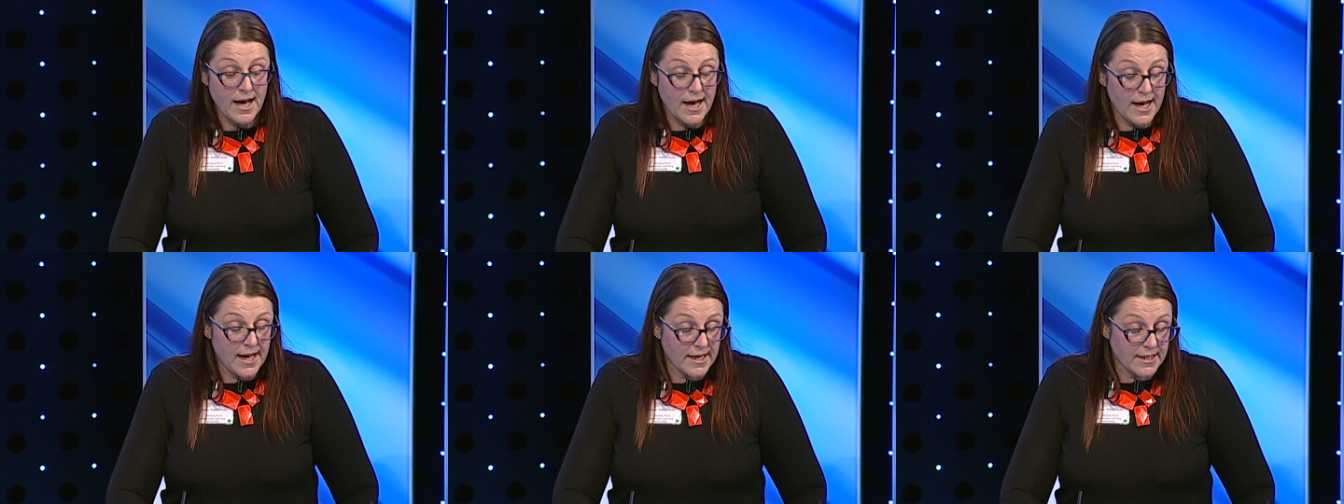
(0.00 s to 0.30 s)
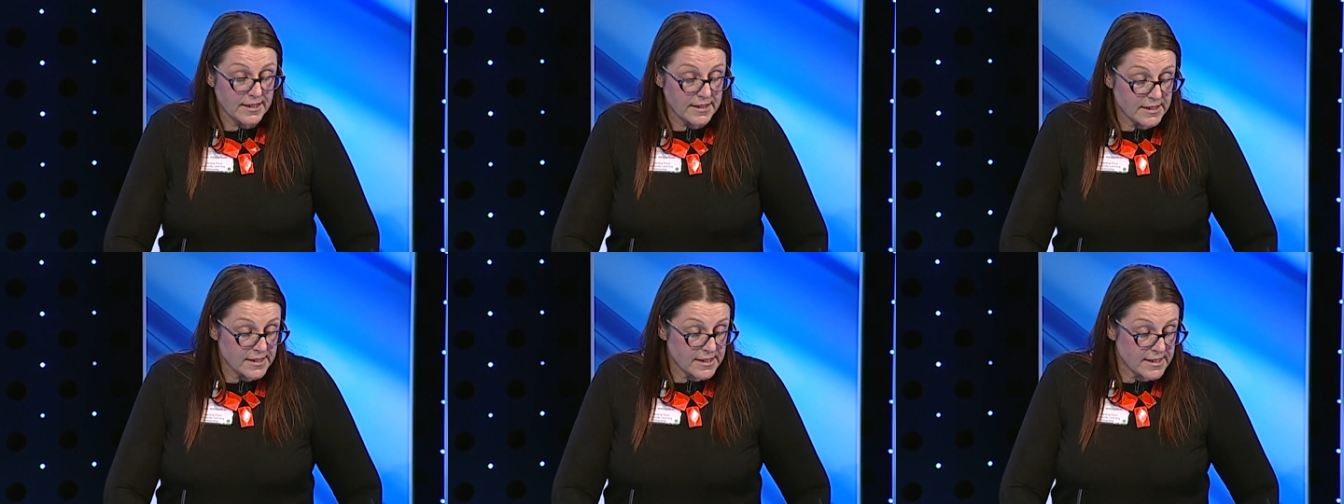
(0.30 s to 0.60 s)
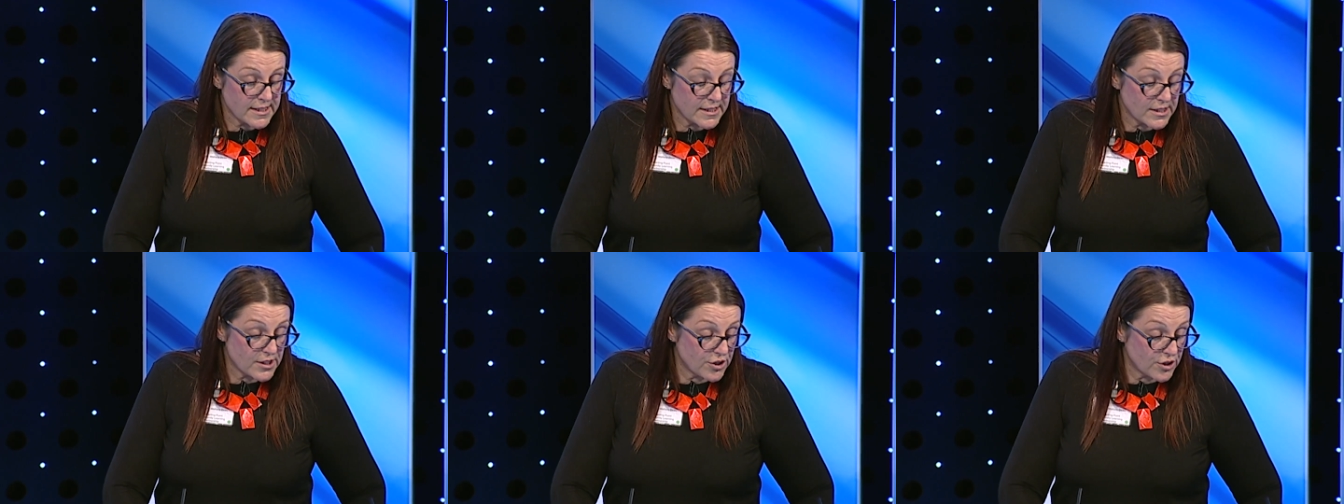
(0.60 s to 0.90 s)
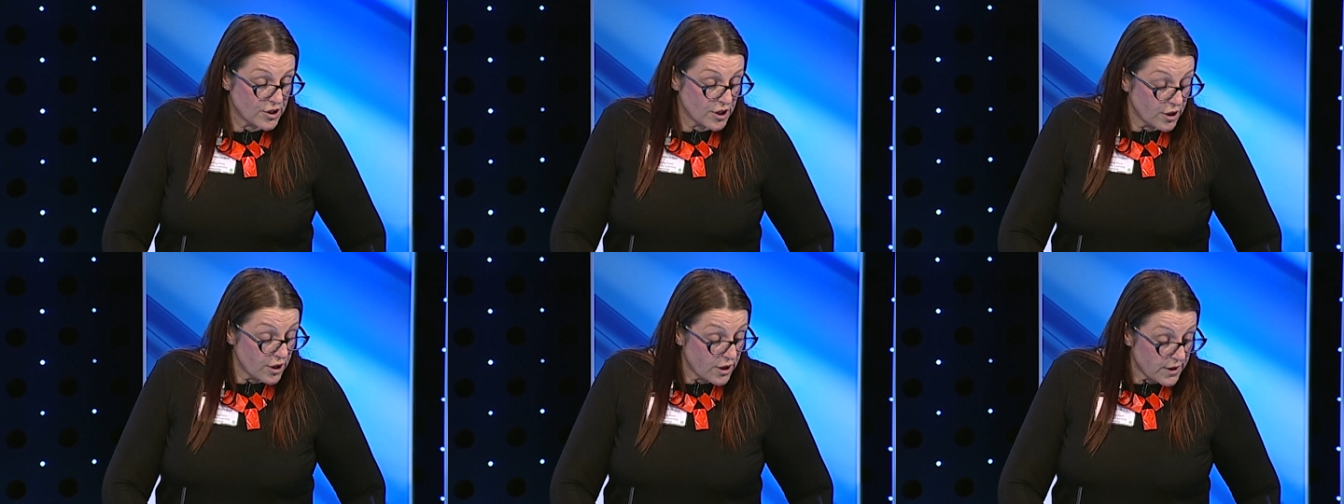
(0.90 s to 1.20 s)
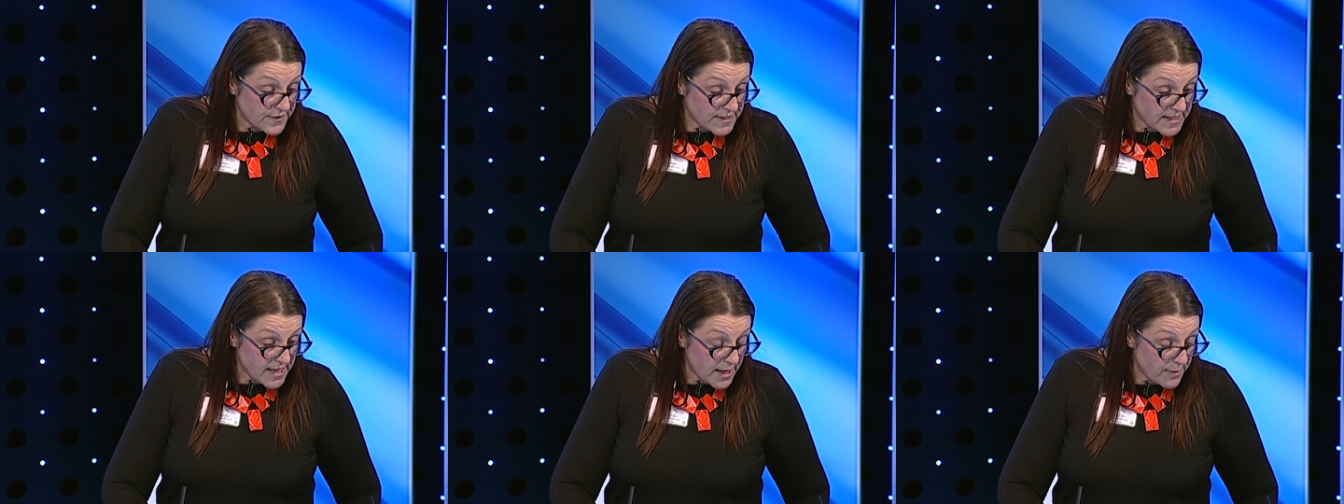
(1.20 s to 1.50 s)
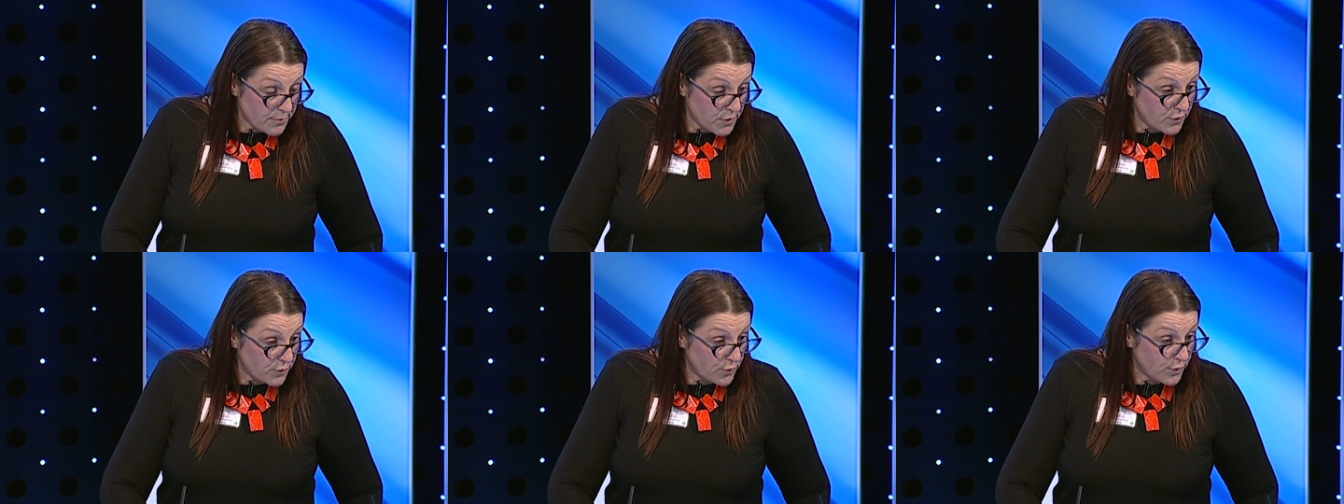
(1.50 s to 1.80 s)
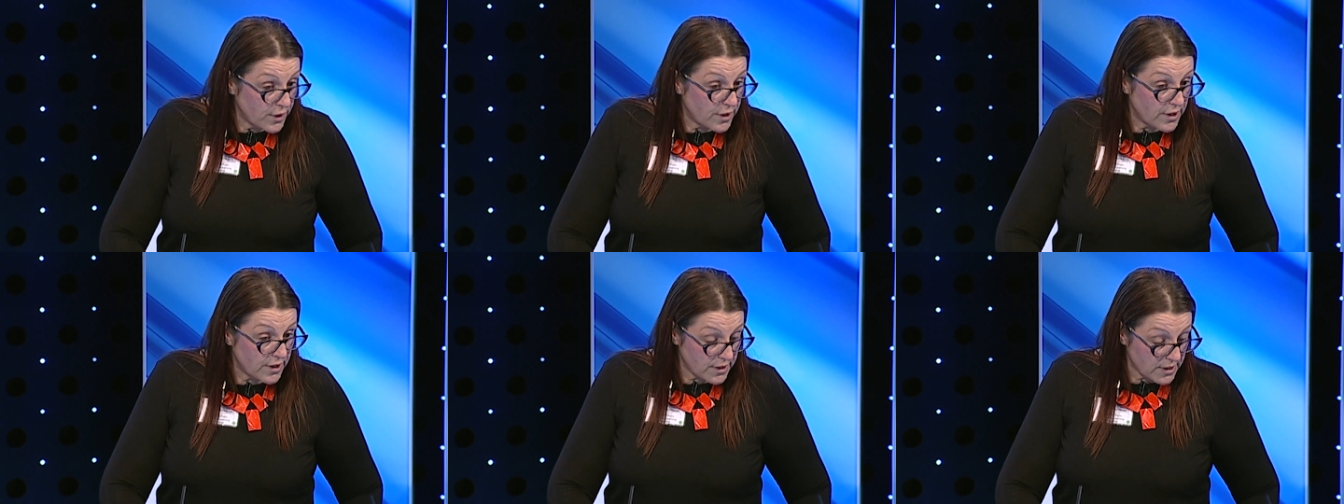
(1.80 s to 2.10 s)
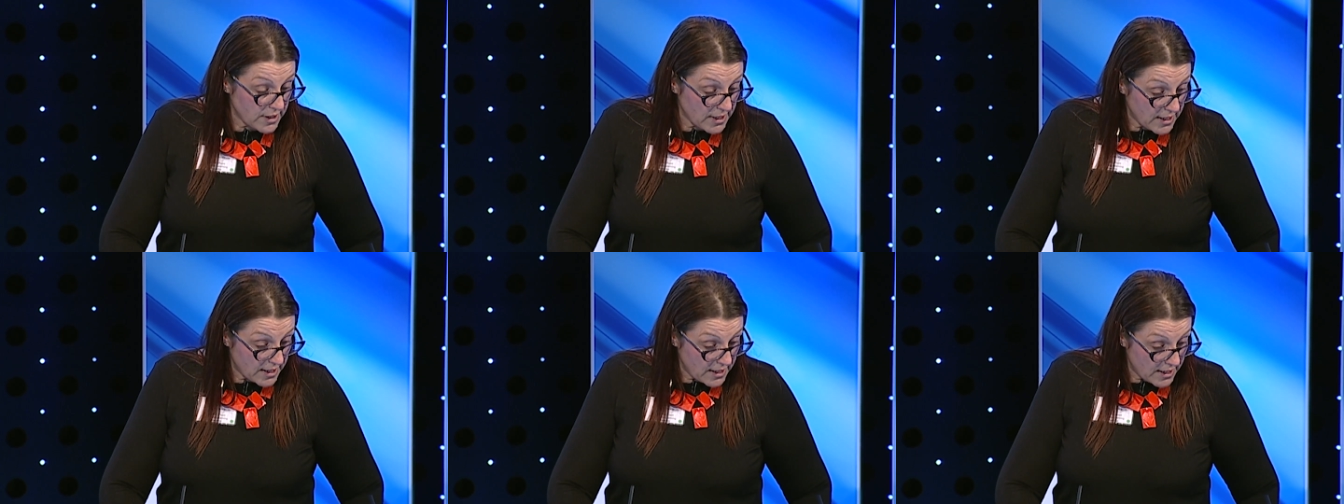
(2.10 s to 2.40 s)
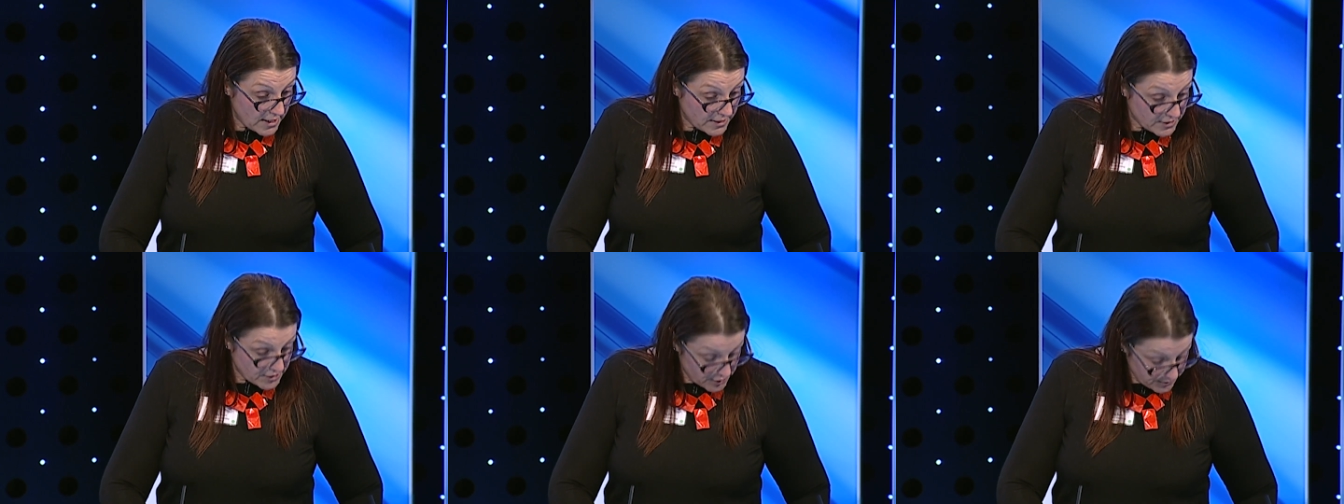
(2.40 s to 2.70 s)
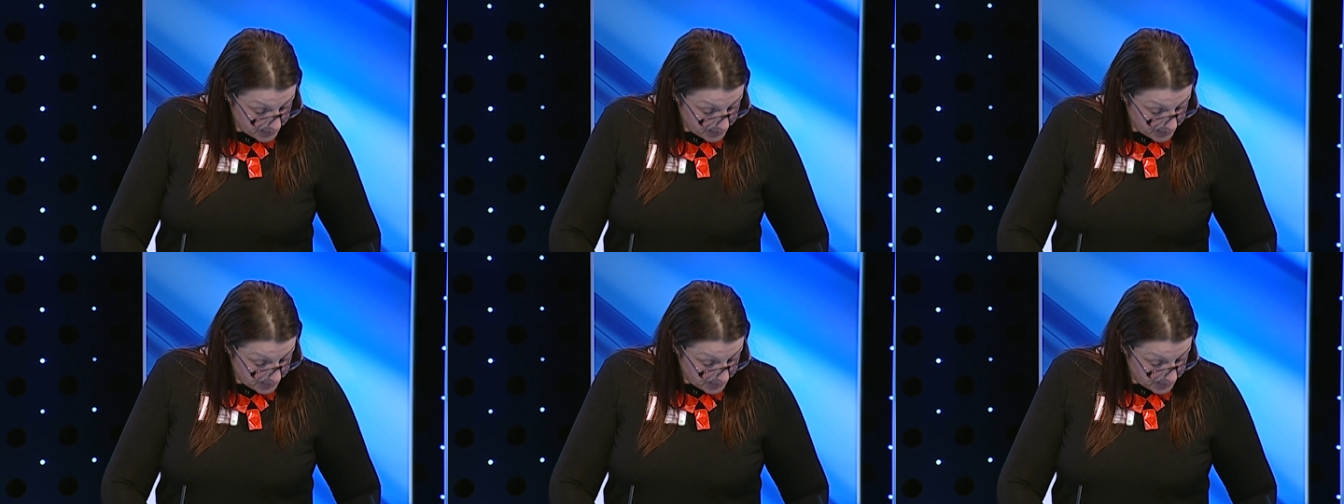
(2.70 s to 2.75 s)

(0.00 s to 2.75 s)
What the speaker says: and took a lot of time off work and